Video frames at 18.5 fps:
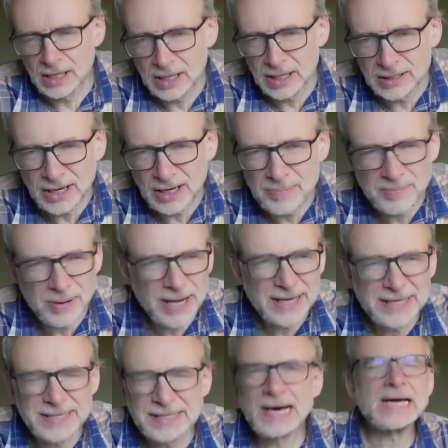And
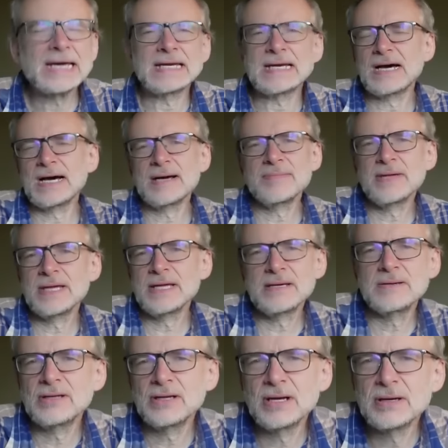by night I
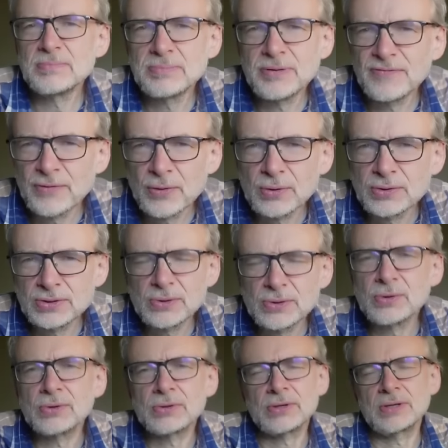mean before
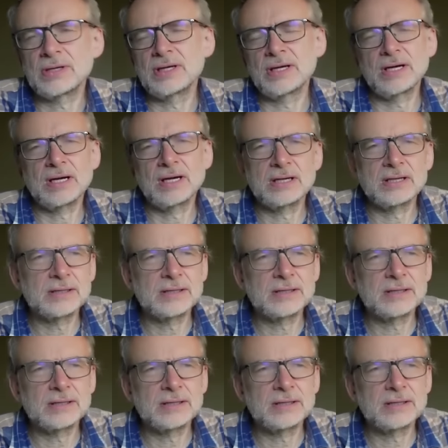dawn,